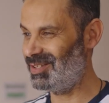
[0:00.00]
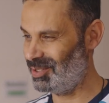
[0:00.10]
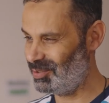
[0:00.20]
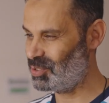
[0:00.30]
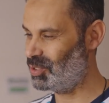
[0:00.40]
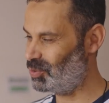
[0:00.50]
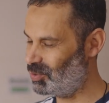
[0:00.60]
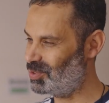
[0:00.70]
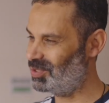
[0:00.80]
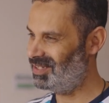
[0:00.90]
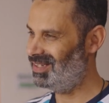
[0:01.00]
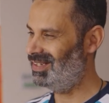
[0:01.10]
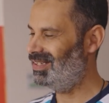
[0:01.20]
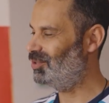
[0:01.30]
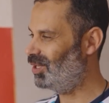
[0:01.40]
Yeah, so
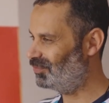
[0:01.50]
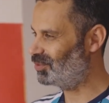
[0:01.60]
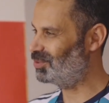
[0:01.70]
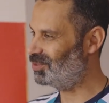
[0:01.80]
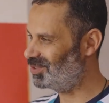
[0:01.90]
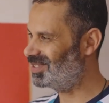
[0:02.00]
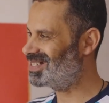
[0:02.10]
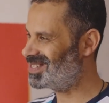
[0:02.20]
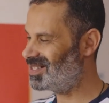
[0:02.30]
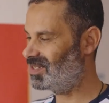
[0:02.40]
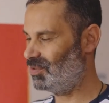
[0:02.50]
you have to extract,